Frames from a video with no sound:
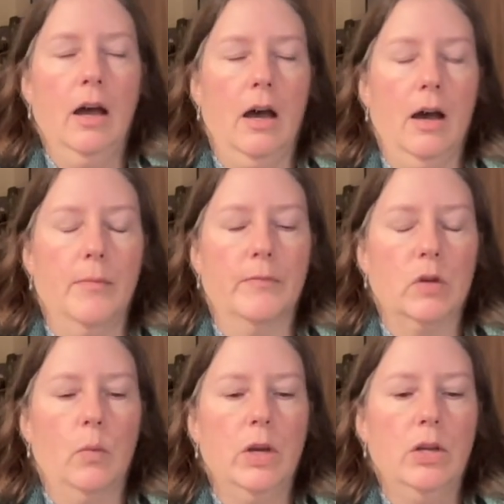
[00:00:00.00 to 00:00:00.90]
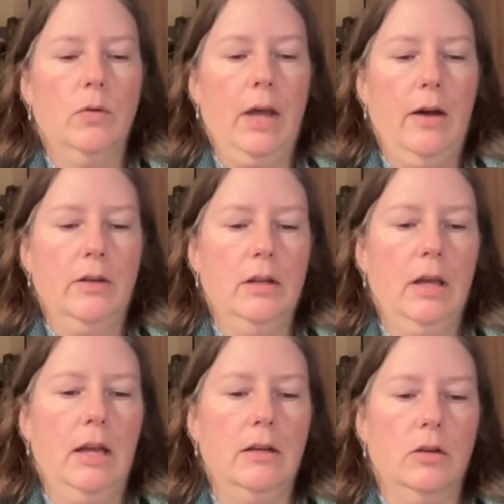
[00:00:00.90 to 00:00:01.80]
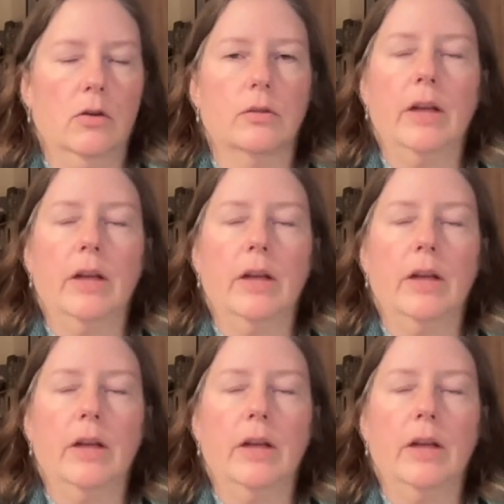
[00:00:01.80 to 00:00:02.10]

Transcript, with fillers: Um, when you calculate your